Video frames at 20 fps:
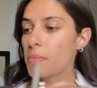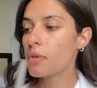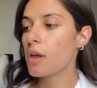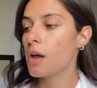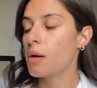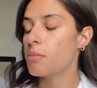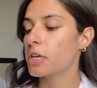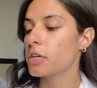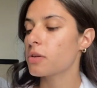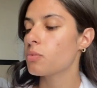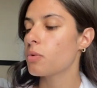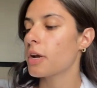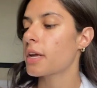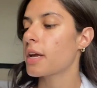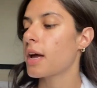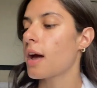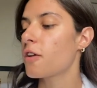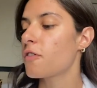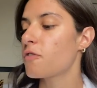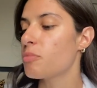I'm like running
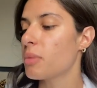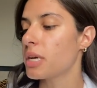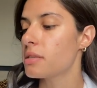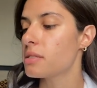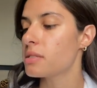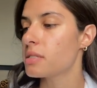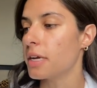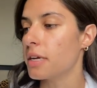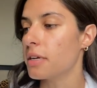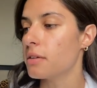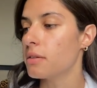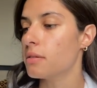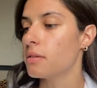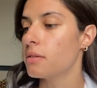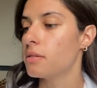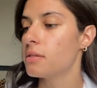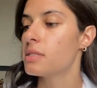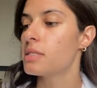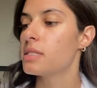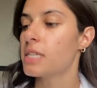out of my
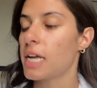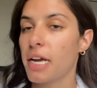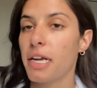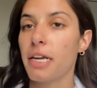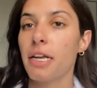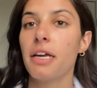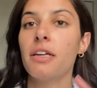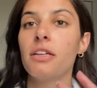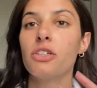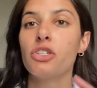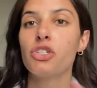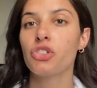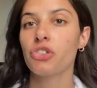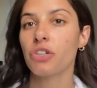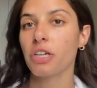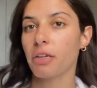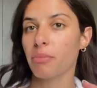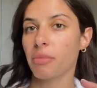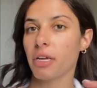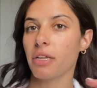stain
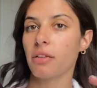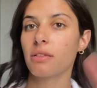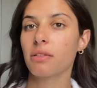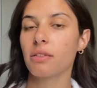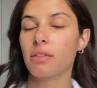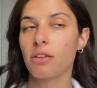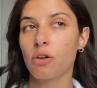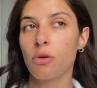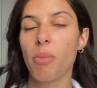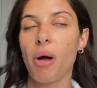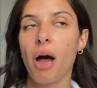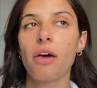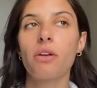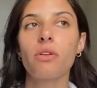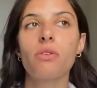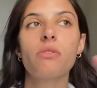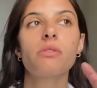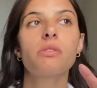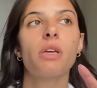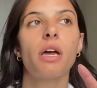treatment little bottles.